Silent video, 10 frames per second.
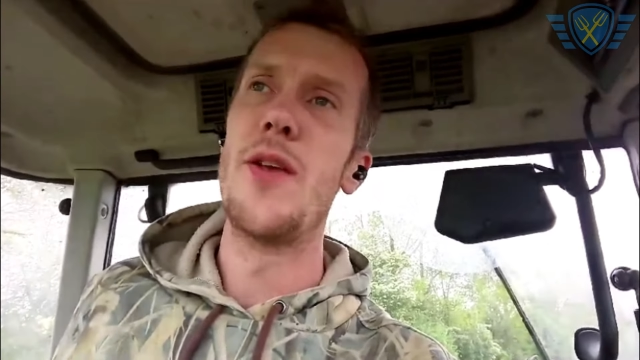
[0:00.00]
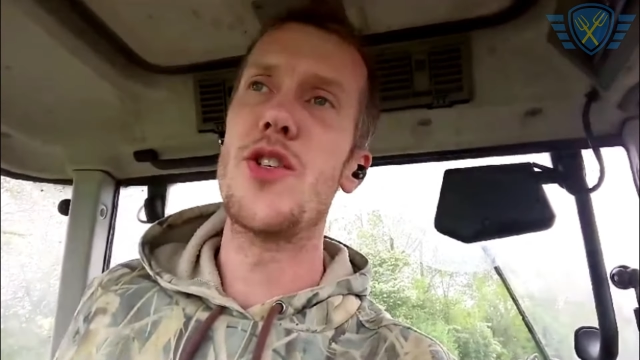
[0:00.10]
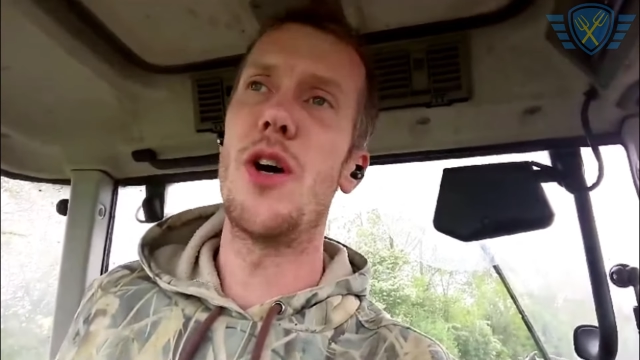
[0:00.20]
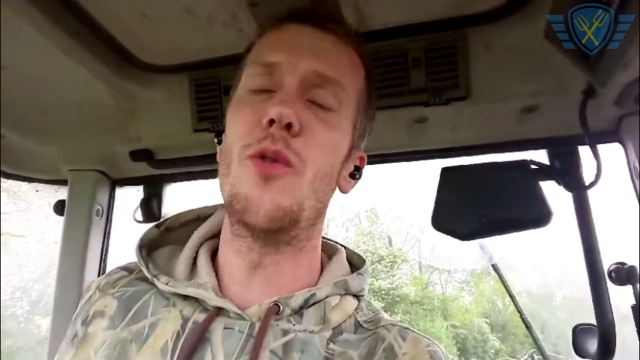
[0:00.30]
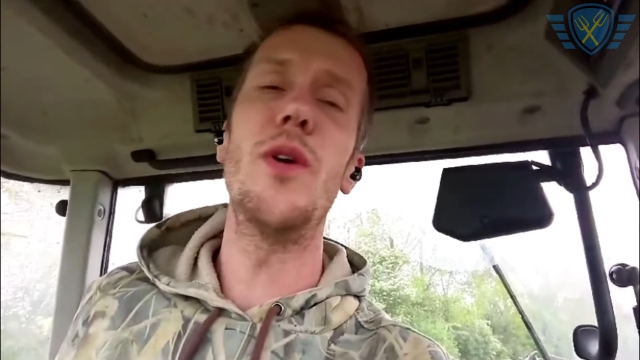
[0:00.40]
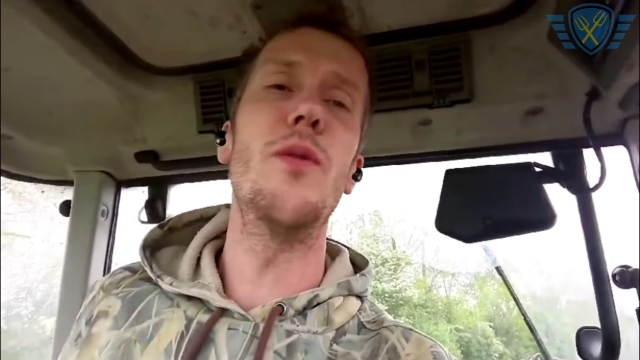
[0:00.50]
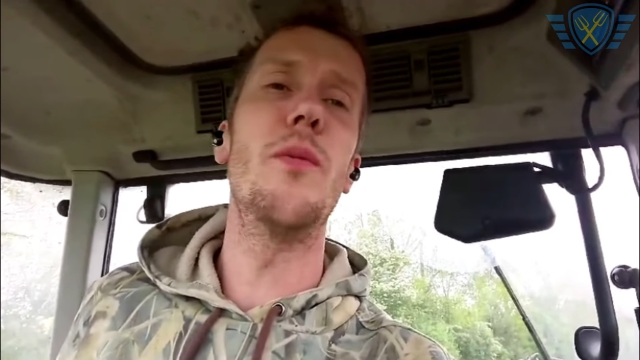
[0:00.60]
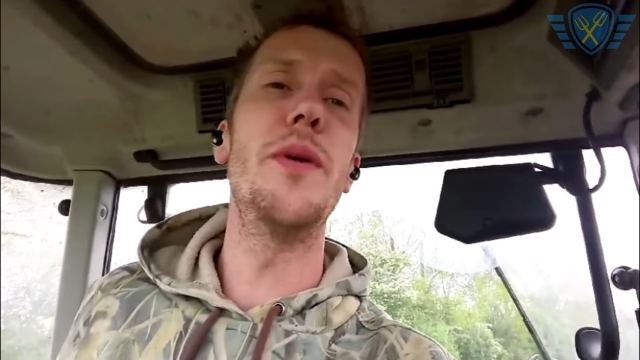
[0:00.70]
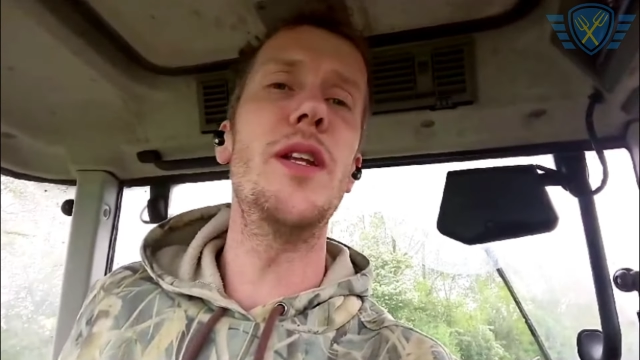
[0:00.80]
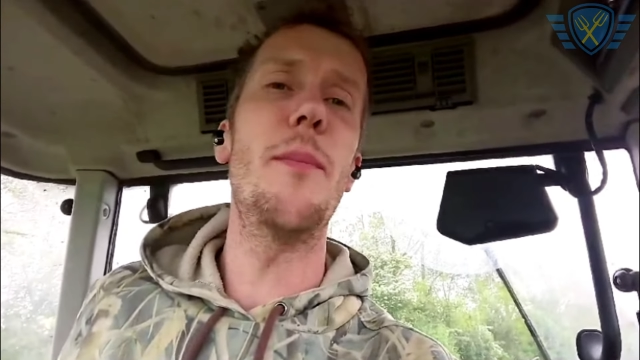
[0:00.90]
So we will
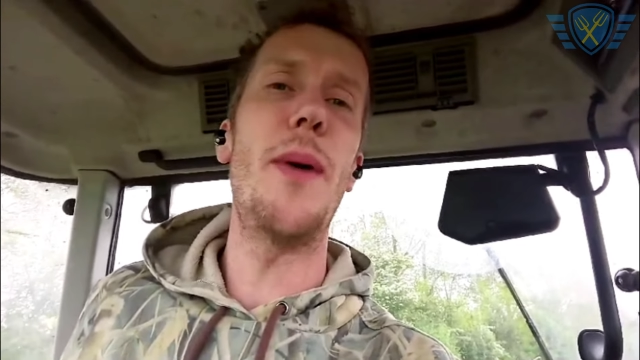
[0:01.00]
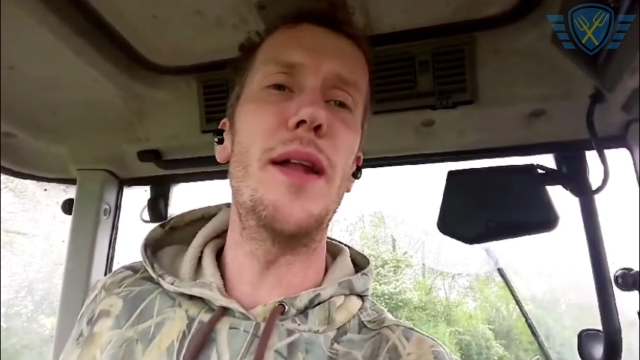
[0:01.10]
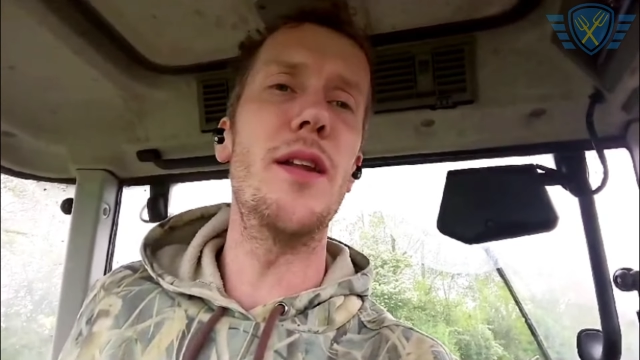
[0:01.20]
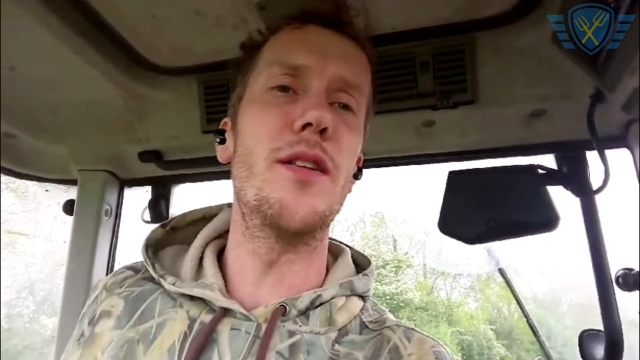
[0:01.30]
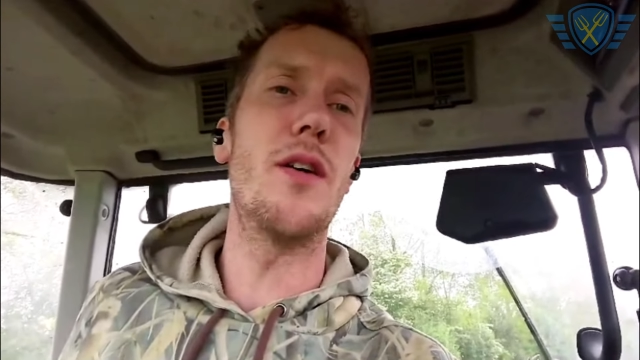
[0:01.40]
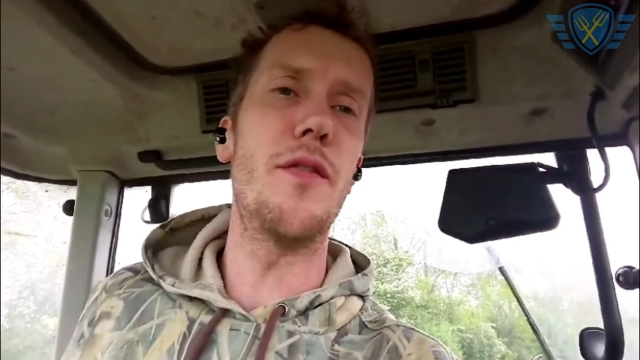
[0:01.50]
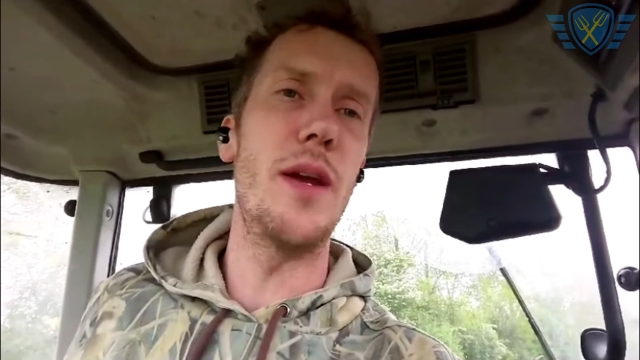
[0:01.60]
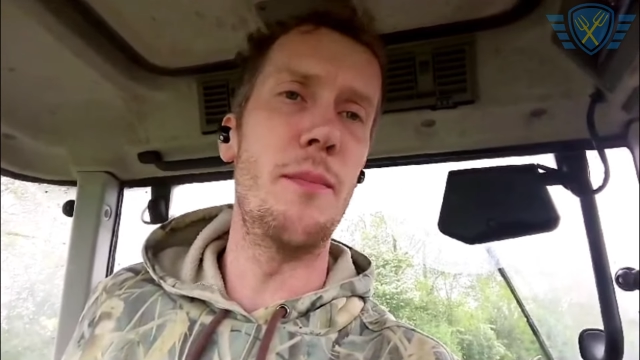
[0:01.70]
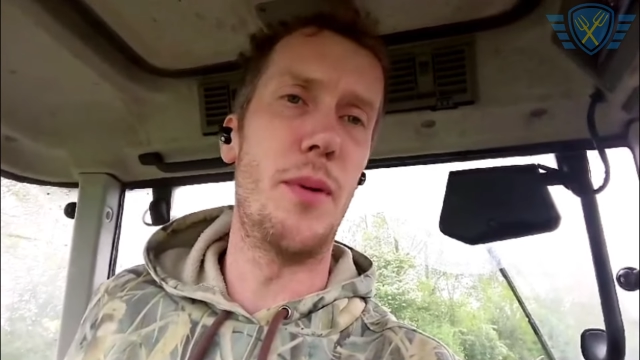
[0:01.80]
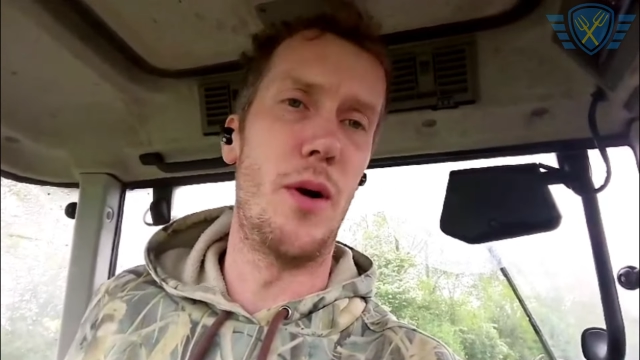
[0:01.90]
be dependent of
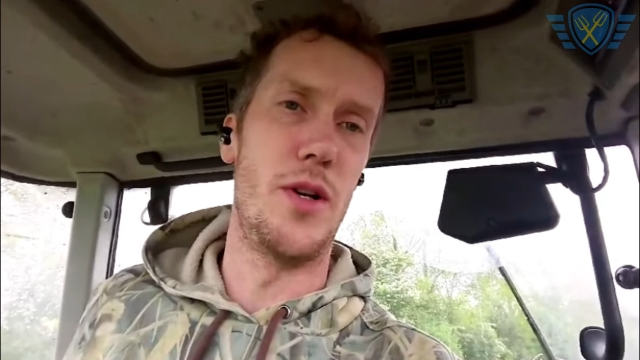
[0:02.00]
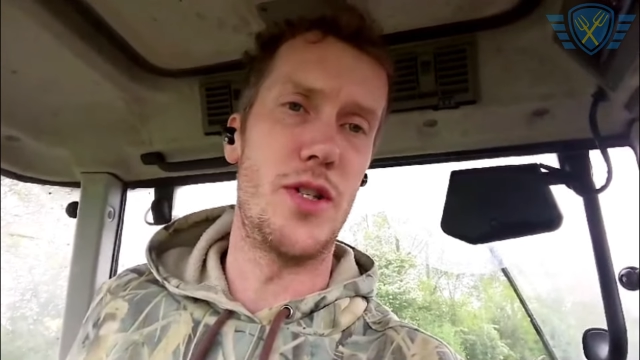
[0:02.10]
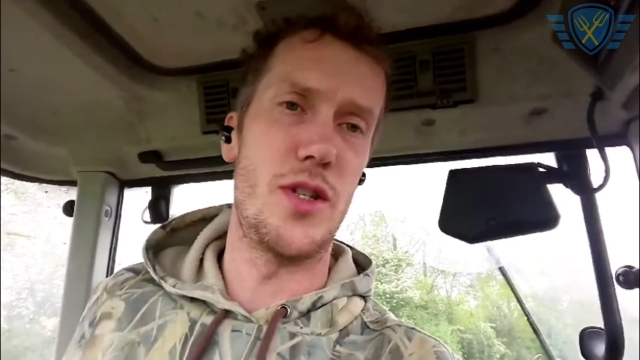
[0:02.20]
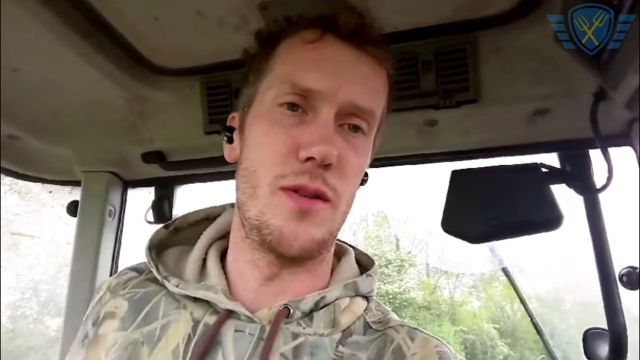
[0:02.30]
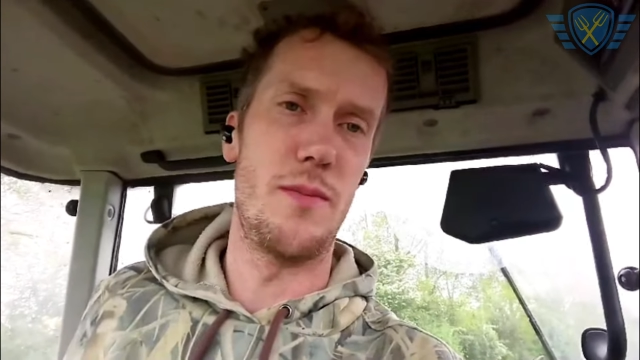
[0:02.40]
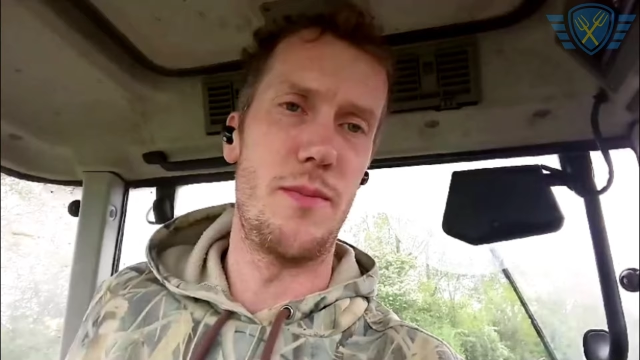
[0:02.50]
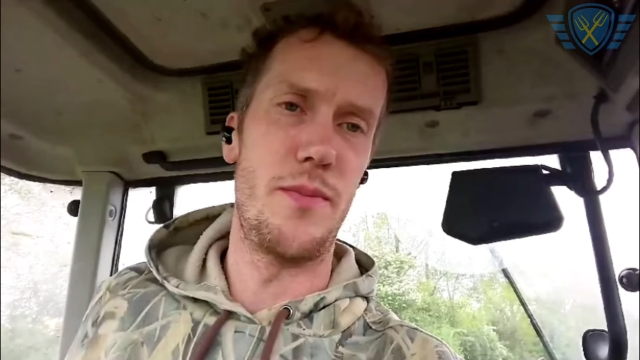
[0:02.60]
imports.